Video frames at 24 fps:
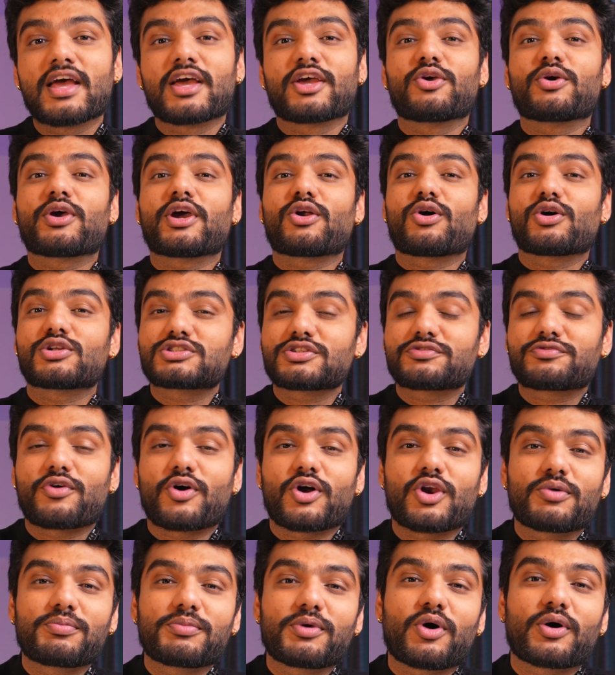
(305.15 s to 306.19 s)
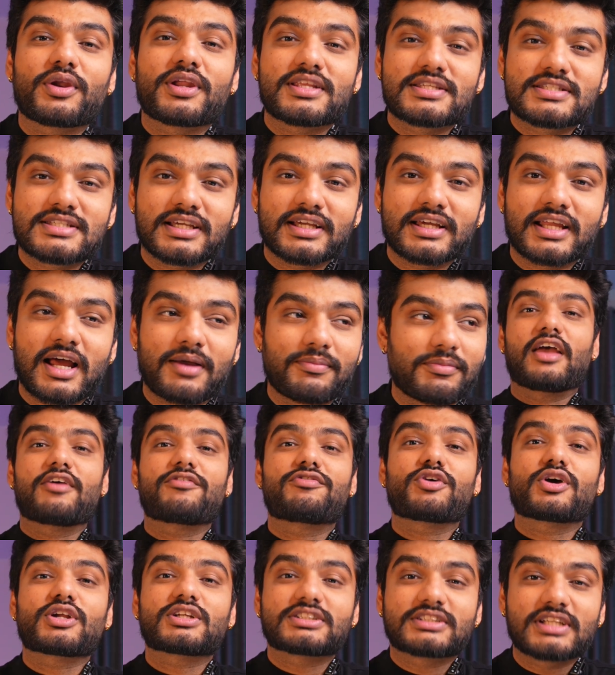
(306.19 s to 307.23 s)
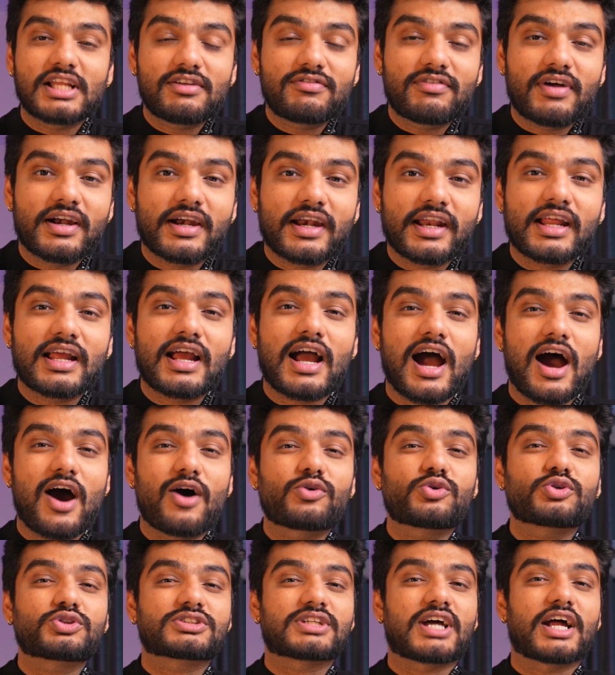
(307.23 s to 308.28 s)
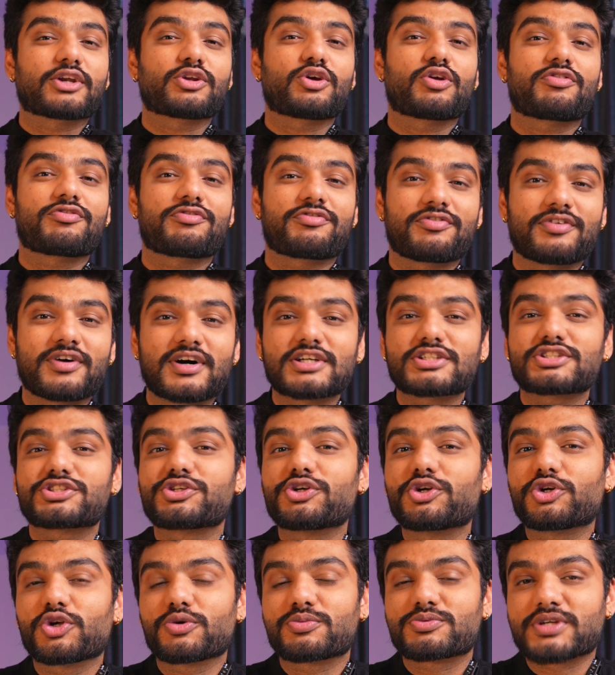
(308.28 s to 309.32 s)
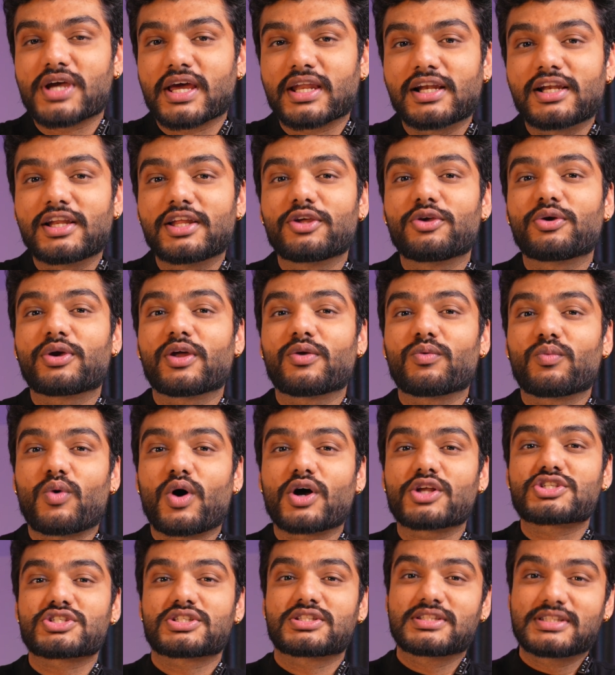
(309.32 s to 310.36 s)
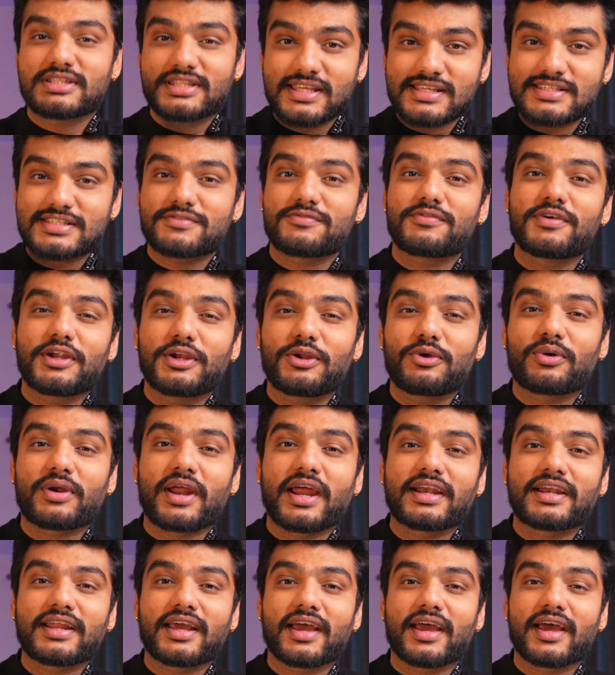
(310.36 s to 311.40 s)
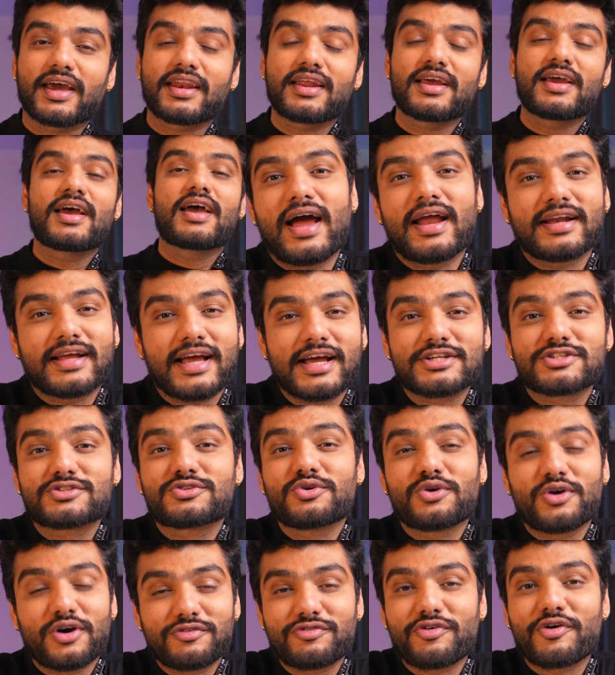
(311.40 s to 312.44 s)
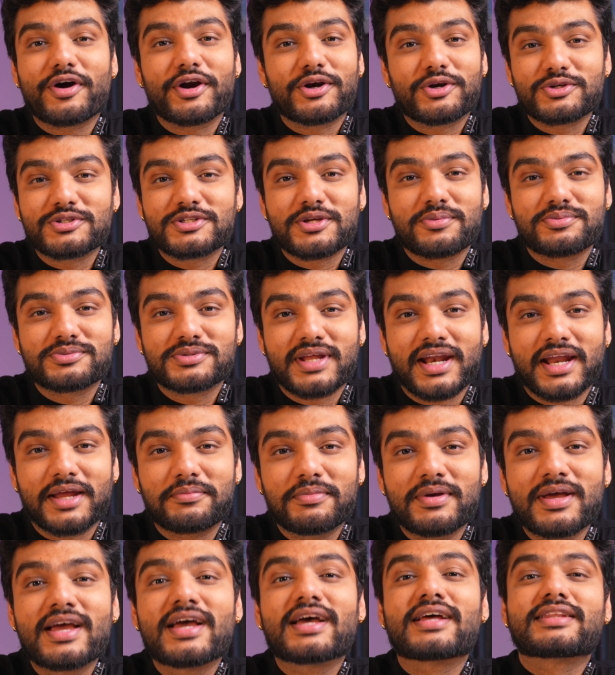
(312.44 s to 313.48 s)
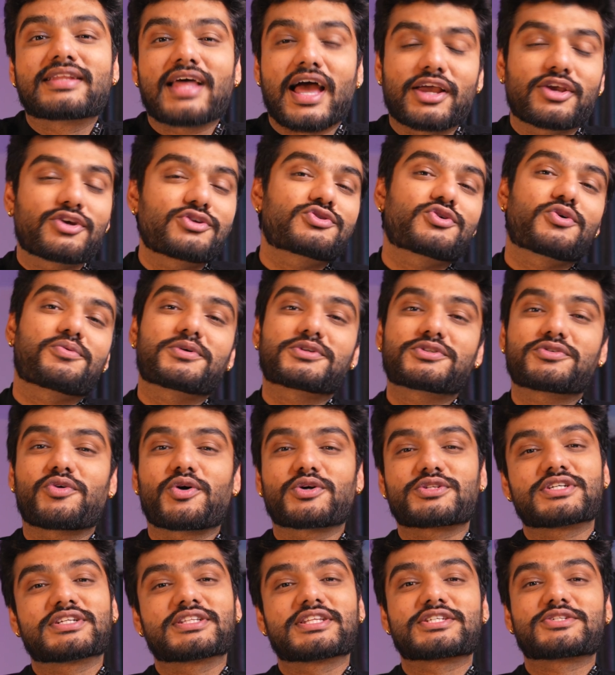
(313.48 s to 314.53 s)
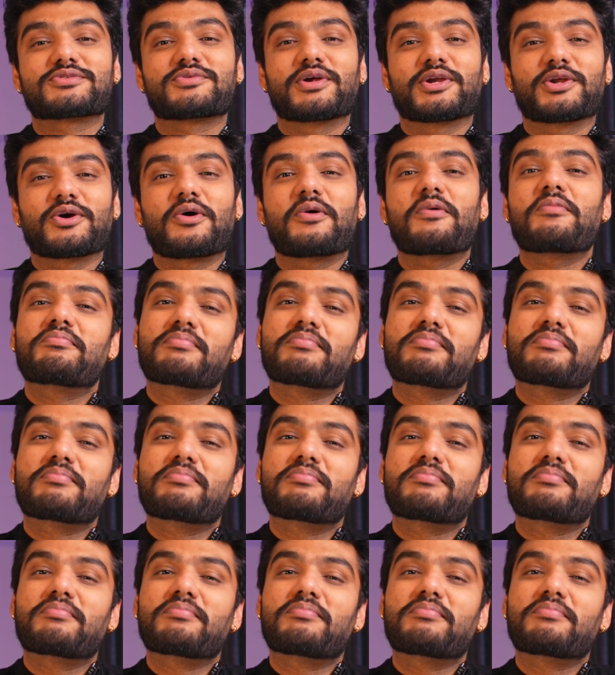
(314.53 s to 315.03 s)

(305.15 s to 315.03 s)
You can also follow me on Instagram. If you're still wondering how to start your first YouTube channel, you can watch this video right here. And guys, do not forget to subscribe. Thank you so much for watching this video.